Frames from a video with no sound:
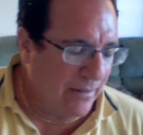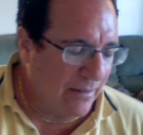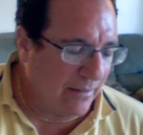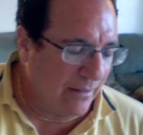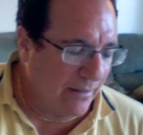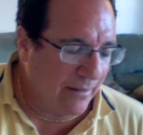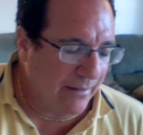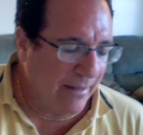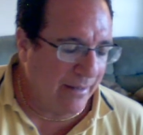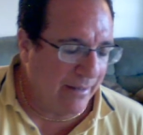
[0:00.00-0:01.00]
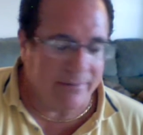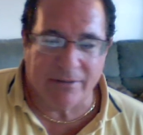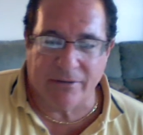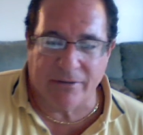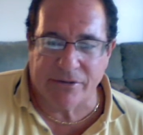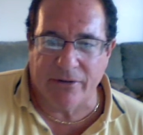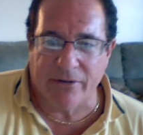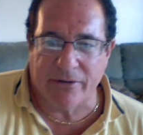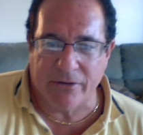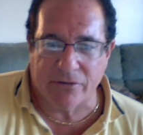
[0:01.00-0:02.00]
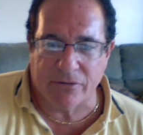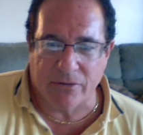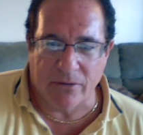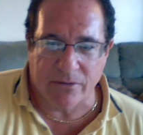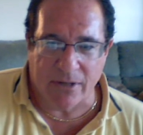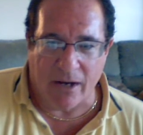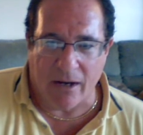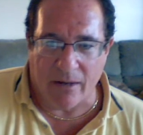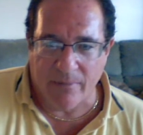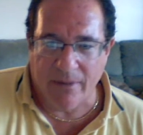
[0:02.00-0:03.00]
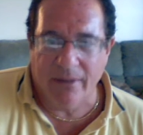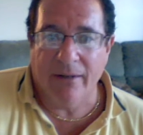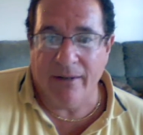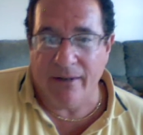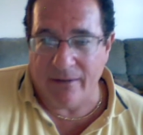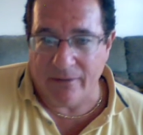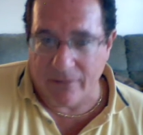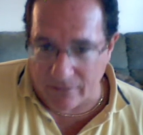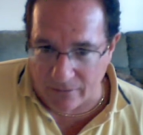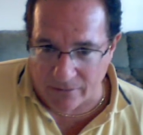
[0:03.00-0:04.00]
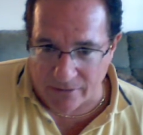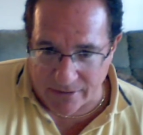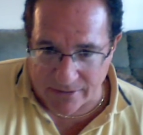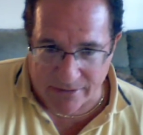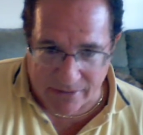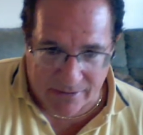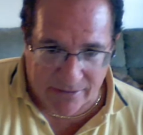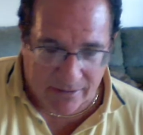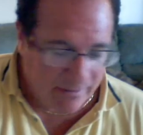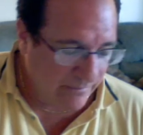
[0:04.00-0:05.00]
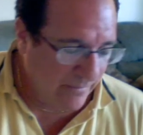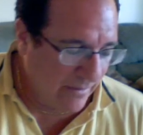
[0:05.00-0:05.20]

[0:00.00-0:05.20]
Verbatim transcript: uh, again, until Syracuse grows up, and learns the system,